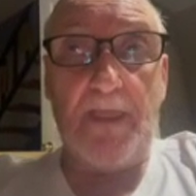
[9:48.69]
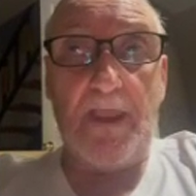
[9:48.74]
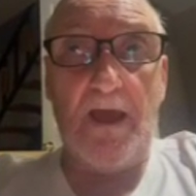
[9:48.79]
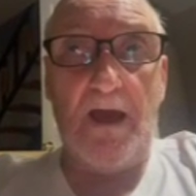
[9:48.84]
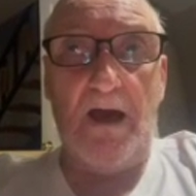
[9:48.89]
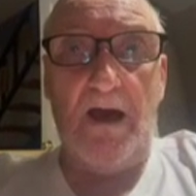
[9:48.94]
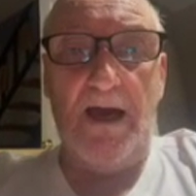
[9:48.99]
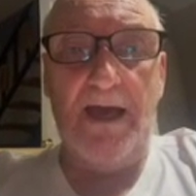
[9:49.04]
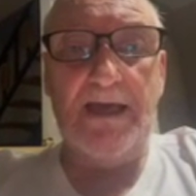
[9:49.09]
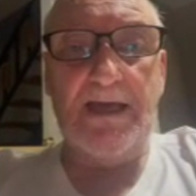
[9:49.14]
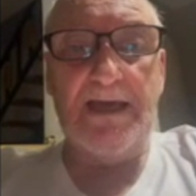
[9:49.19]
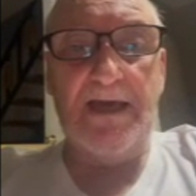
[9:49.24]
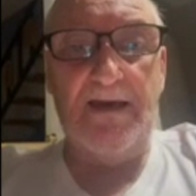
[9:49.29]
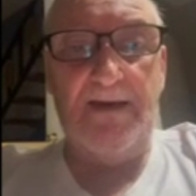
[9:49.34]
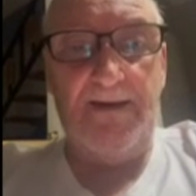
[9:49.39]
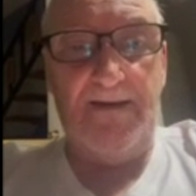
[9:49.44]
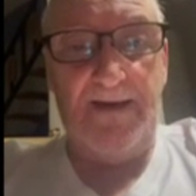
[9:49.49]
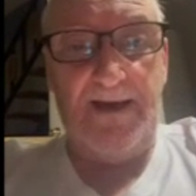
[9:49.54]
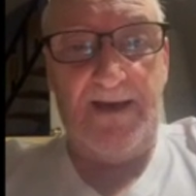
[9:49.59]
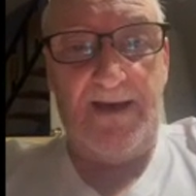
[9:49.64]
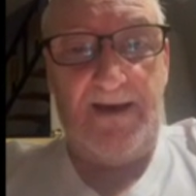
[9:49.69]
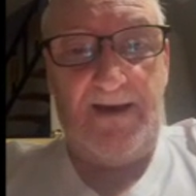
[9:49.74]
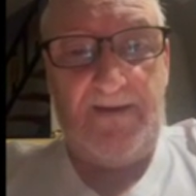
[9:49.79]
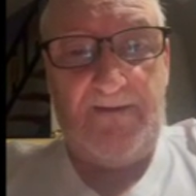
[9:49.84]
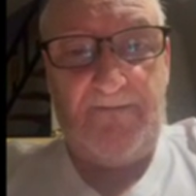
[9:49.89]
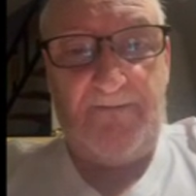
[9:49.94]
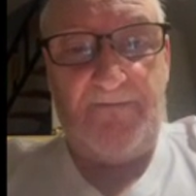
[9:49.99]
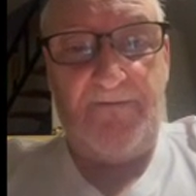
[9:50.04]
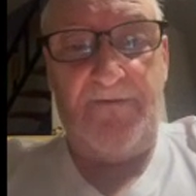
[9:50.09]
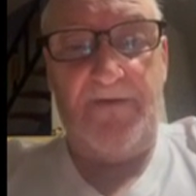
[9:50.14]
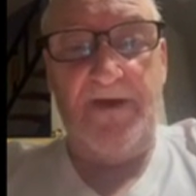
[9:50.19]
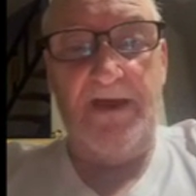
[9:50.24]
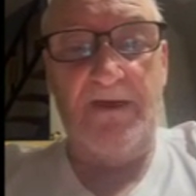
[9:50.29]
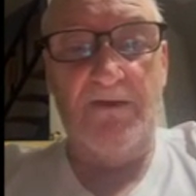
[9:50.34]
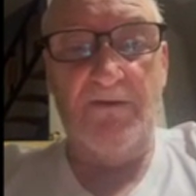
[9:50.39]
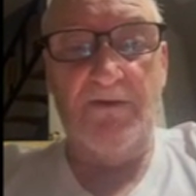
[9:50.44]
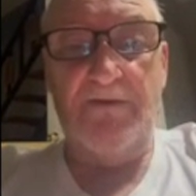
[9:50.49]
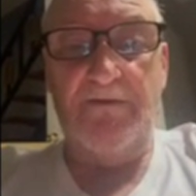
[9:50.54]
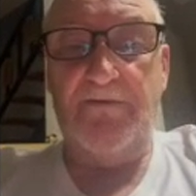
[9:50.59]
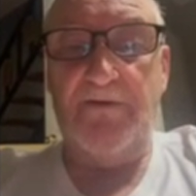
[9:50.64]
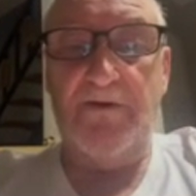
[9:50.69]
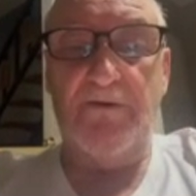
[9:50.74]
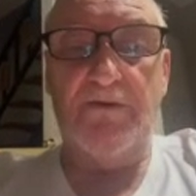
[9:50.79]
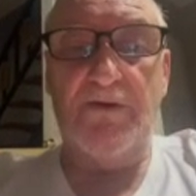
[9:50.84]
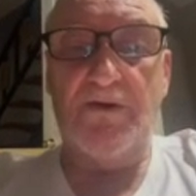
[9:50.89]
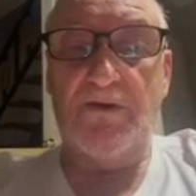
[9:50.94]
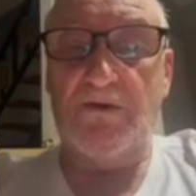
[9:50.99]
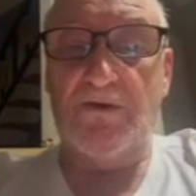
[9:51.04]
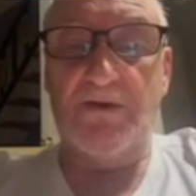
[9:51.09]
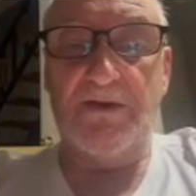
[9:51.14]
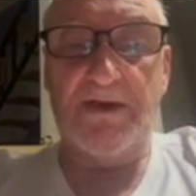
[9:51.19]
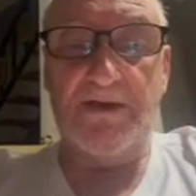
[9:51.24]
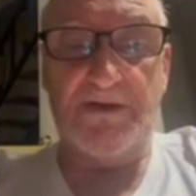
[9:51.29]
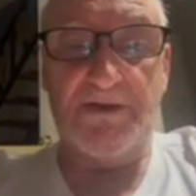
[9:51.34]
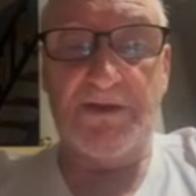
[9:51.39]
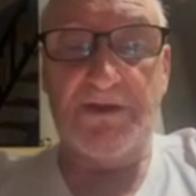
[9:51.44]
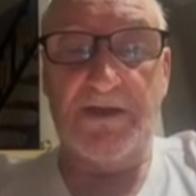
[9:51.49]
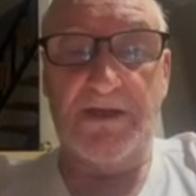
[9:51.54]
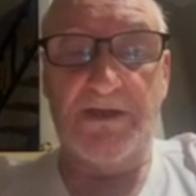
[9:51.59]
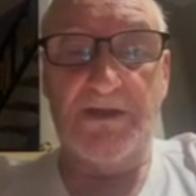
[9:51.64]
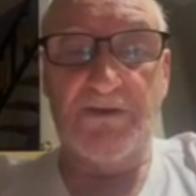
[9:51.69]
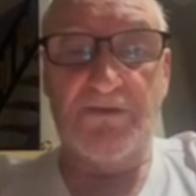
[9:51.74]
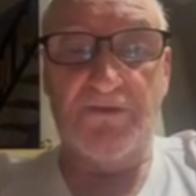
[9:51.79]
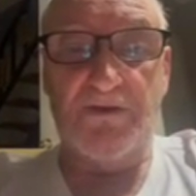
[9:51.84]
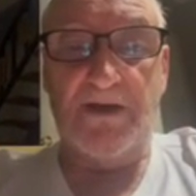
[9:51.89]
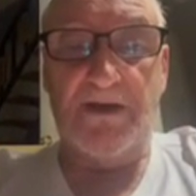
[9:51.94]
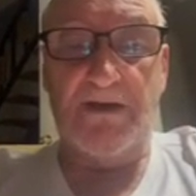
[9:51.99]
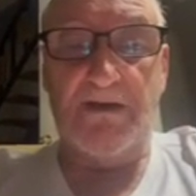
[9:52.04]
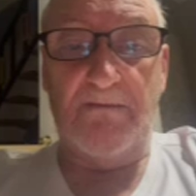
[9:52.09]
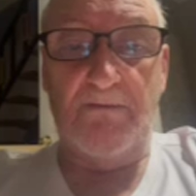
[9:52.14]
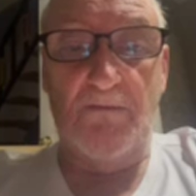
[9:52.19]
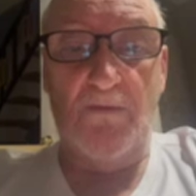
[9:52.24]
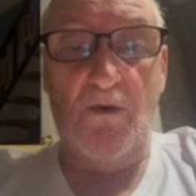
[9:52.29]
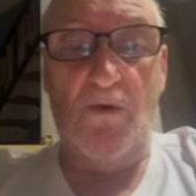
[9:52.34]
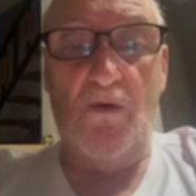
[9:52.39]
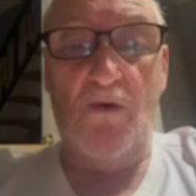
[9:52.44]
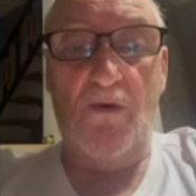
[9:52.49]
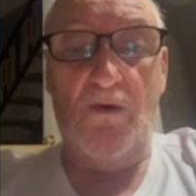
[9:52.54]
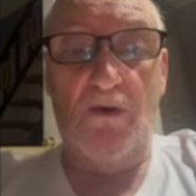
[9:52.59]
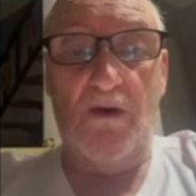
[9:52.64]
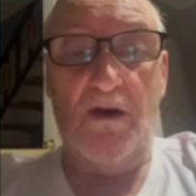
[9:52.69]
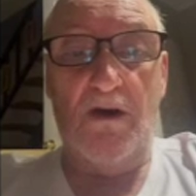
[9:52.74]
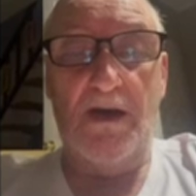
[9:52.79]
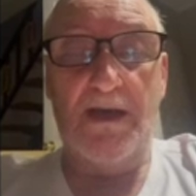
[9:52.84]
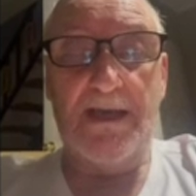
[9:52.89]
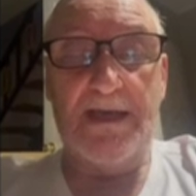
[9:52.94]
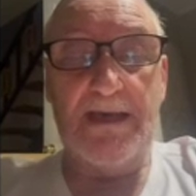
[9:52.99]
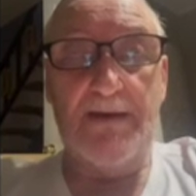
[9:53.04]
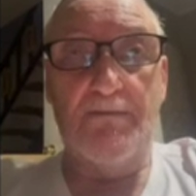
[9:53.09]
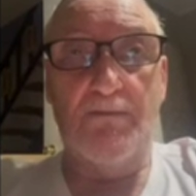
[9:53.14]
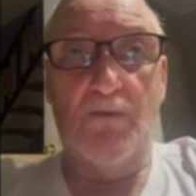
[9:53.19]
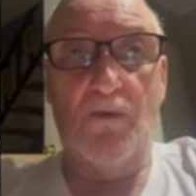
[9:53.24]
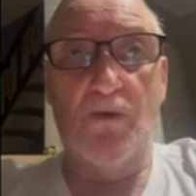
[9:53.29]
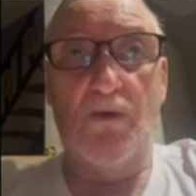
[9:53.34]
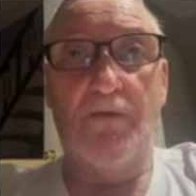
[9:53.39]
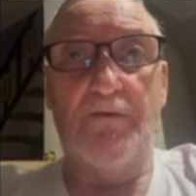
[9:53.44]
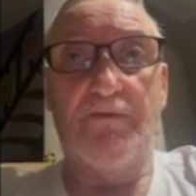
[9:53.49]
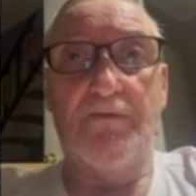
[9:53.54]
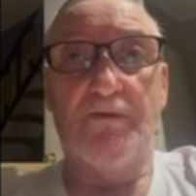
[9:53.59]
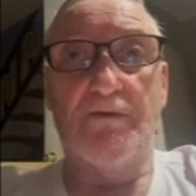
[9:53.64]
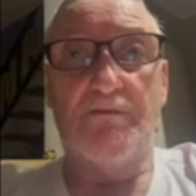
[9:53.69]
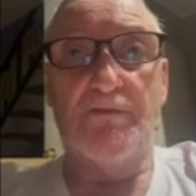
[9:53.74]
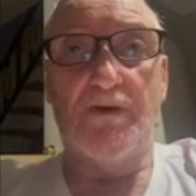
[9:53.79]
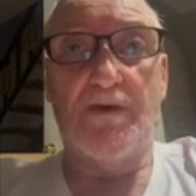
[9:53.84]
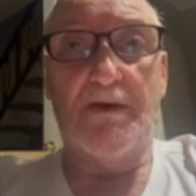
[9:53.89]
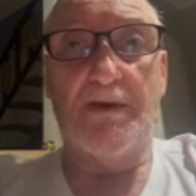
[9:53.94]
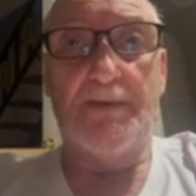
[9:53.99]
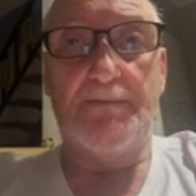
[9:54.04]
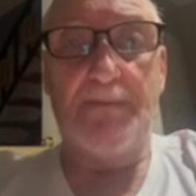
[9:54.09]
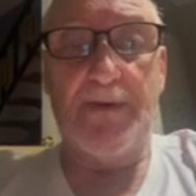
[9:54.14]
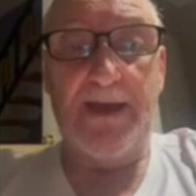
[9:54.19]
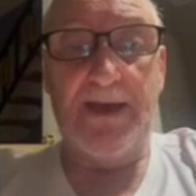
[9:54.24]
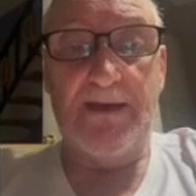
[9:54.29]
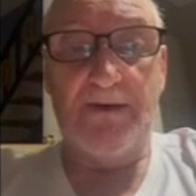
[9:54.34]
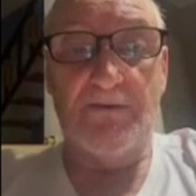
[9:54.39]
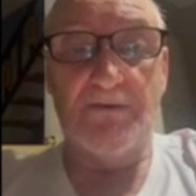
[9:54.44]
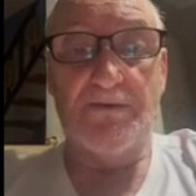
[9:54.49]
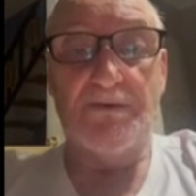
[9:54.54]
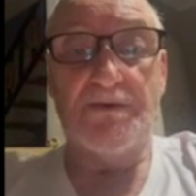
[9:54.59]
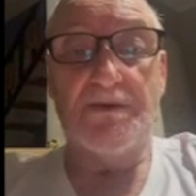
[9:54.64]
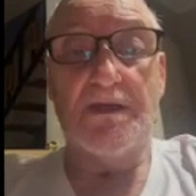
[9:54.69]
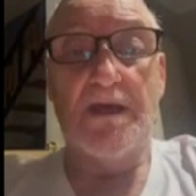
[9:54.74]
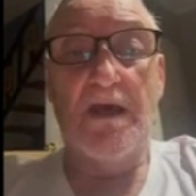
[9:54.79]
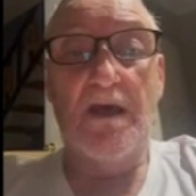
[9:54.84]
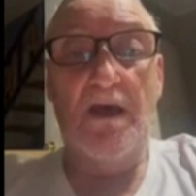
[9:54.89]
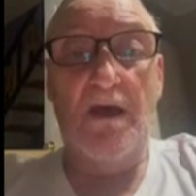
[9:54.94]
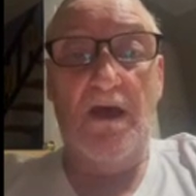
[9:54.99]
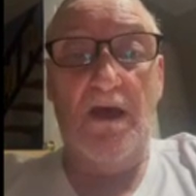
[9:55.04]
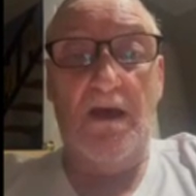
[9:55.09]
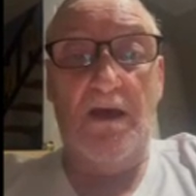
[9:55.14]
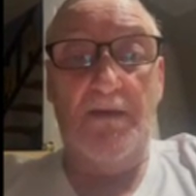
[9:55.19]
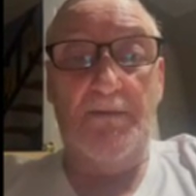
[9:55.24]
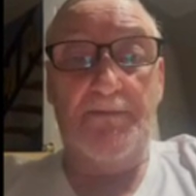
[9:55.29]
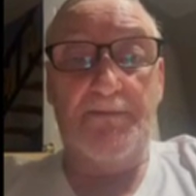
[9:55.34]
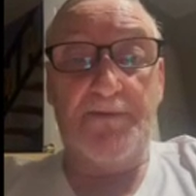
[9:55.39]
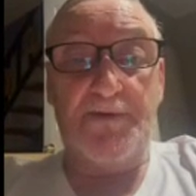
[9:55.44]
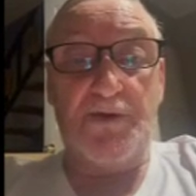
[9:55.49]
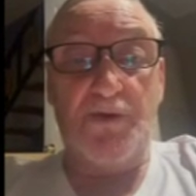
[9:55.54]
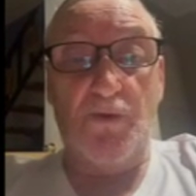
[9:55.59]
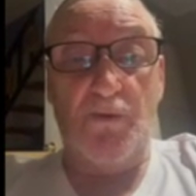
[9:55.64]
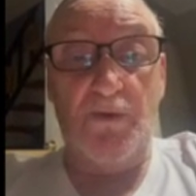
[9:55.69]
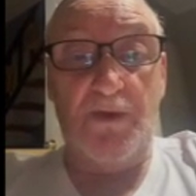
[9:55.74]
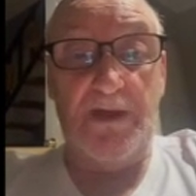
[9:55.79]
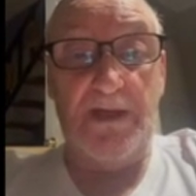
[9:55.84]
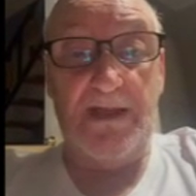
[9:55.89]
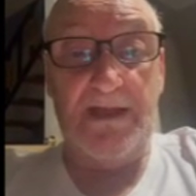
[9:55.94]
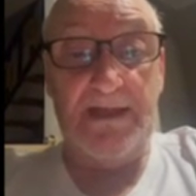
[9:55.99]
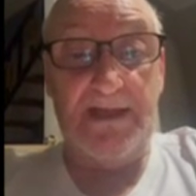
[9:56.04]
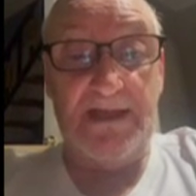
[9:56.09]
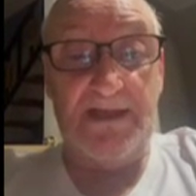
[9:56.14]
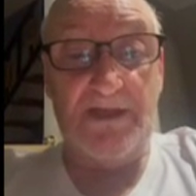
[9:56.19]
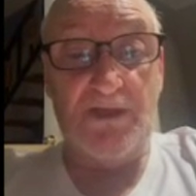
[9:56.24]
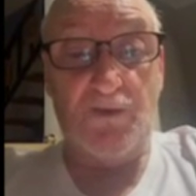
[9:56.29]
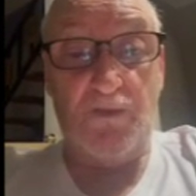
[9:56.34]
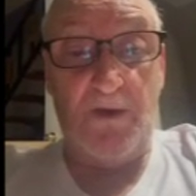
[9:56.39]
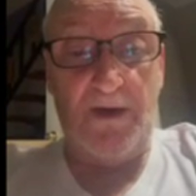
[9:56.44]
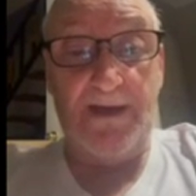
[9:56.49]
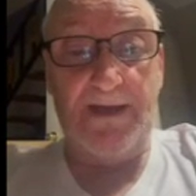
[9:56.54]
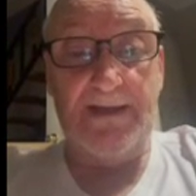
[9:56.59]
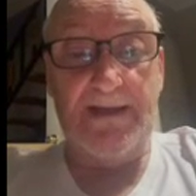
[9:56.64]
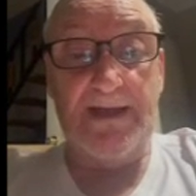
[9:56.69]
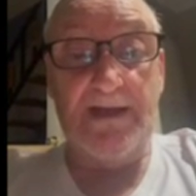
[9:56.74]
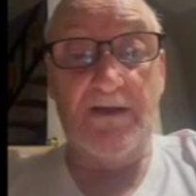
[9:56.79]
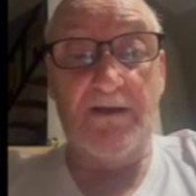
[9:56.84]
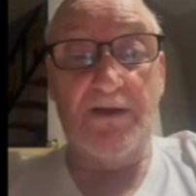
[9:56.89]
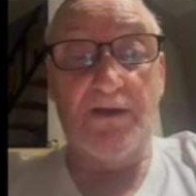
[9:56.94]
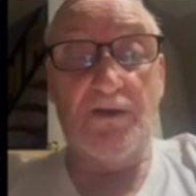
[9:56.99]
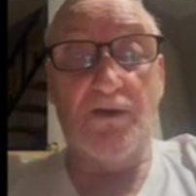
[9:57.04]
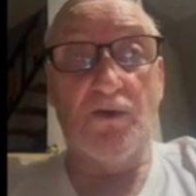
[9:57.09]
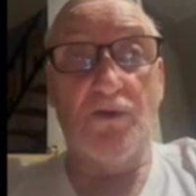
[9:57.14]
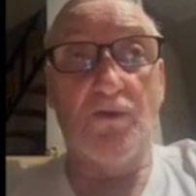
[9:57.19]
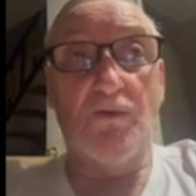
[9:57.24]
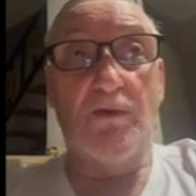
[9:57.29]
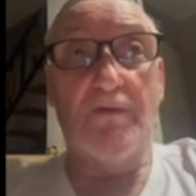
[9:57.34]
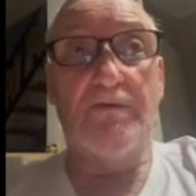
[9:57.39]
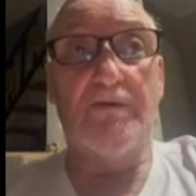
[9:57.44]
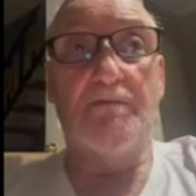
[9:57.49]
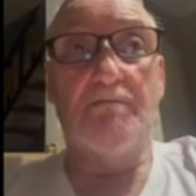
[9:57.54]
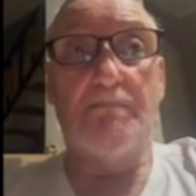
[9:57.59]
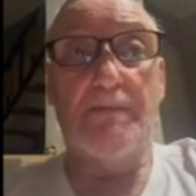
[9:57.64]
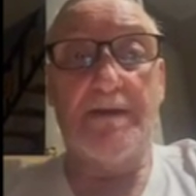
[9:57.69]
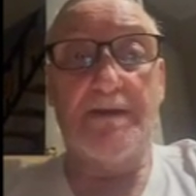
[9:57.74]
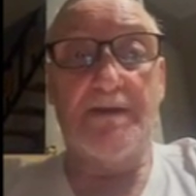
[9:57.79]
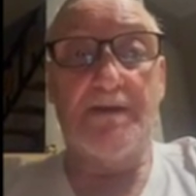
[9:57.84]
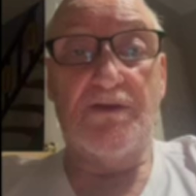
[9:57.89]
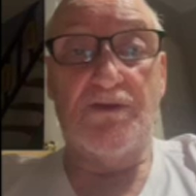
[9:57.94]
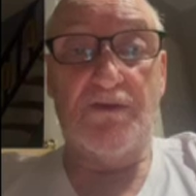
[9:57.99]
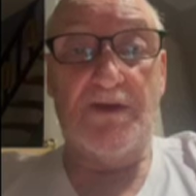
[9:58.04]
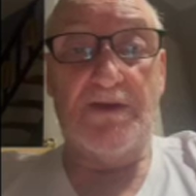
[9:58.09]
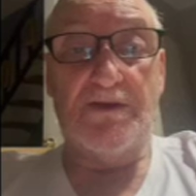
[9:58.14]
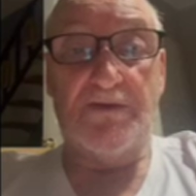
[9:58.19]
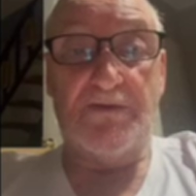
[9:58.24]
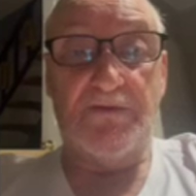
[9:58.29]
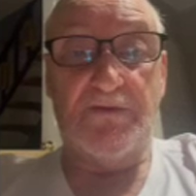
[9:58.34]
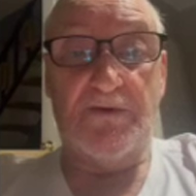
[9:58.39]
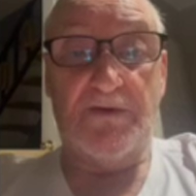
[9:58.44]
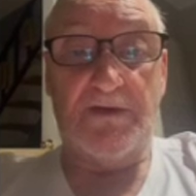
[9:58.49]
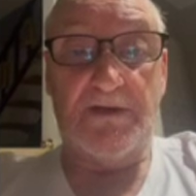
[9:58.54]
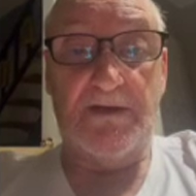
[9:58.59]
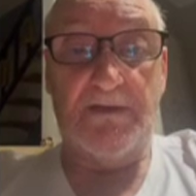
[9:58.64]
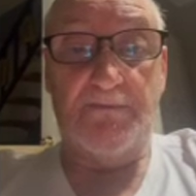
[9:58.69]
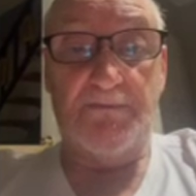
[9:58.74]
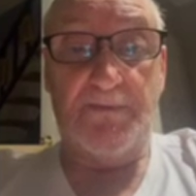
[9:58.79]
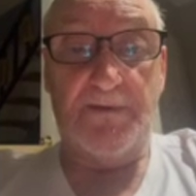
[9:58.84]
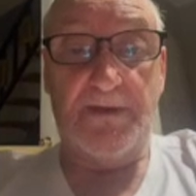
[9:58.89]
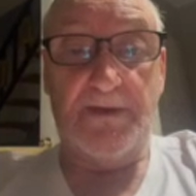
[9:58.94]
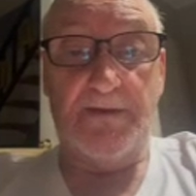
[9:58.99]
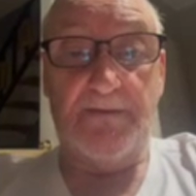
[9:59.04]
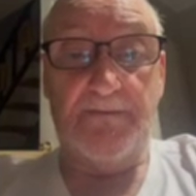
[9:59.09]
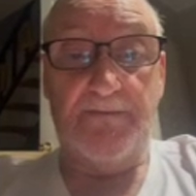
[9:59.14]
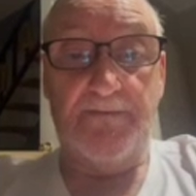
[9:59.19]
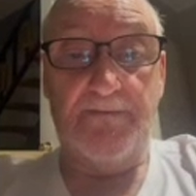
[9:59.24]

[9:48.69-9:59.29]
I get a very, very good exchange rate. I get more for my pounds doing it this way than I do with a money transfer company.